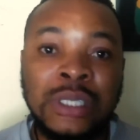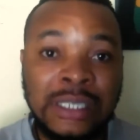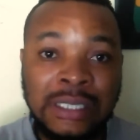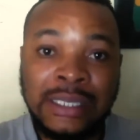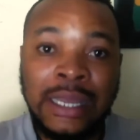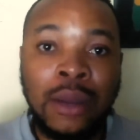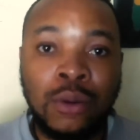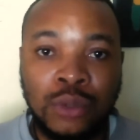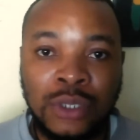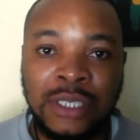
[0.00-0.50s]

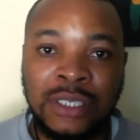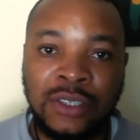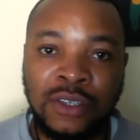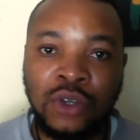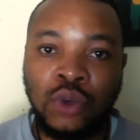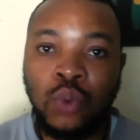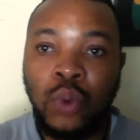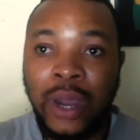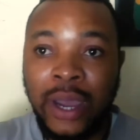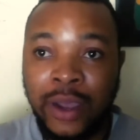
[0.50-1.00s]
sound is
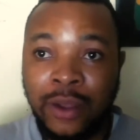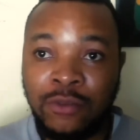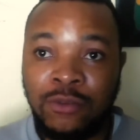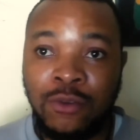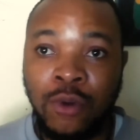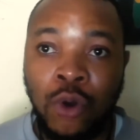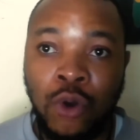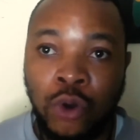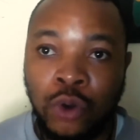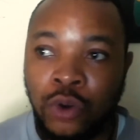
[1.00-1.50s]
required
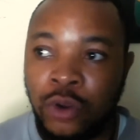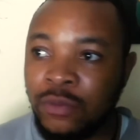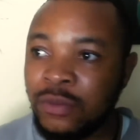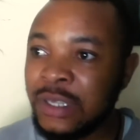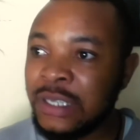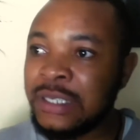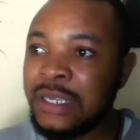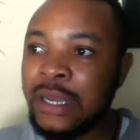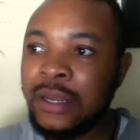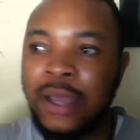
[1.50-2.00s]
for all
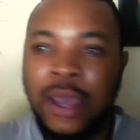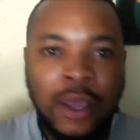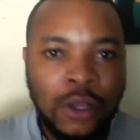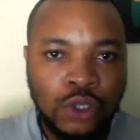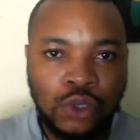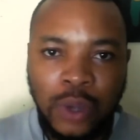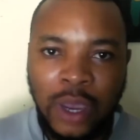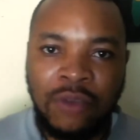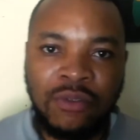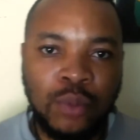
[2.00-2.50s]
of this, and
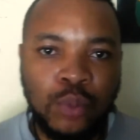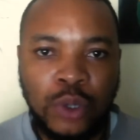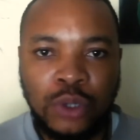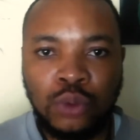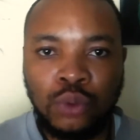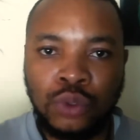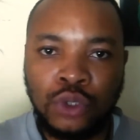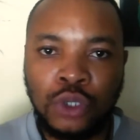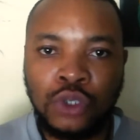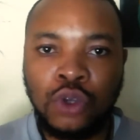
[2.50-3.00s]
so
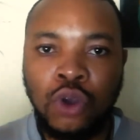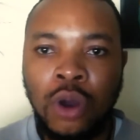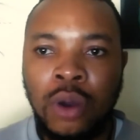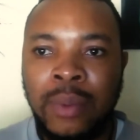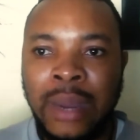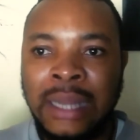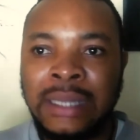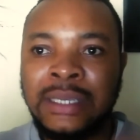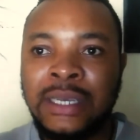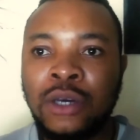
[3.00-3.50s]
everybody will just
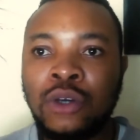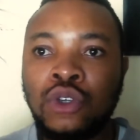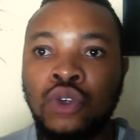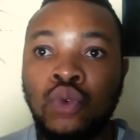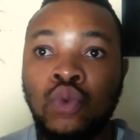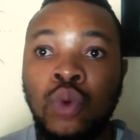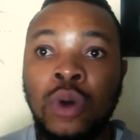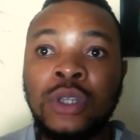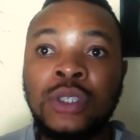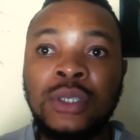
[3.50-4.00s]
come and tell
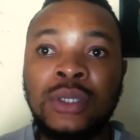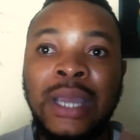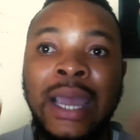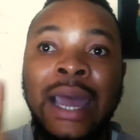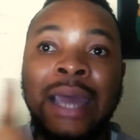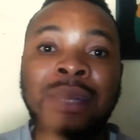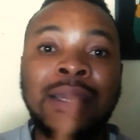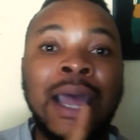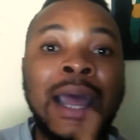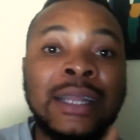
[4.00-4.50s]
you what
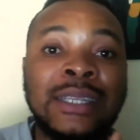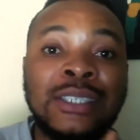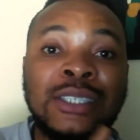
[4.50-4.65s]
can